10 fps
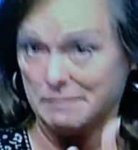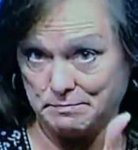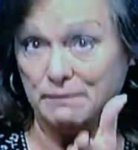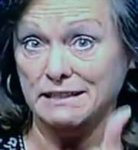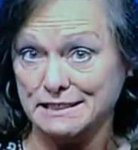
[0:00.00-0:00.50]

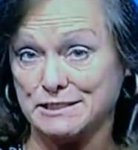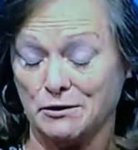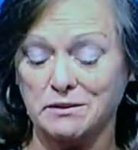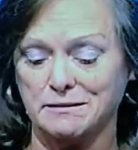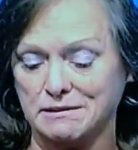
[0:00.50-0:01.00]
police
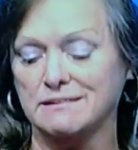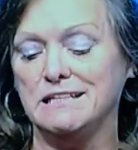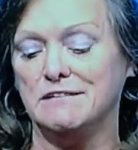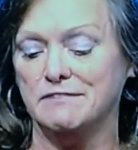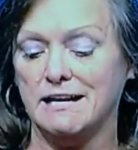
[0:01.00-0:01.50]
told them to
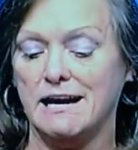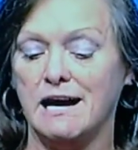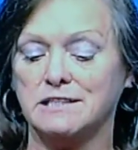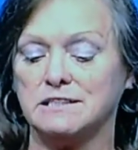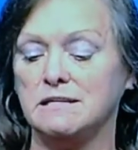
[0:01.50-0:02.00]
leave. They
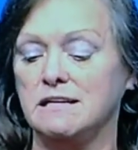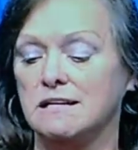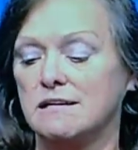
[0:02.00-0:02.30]
actually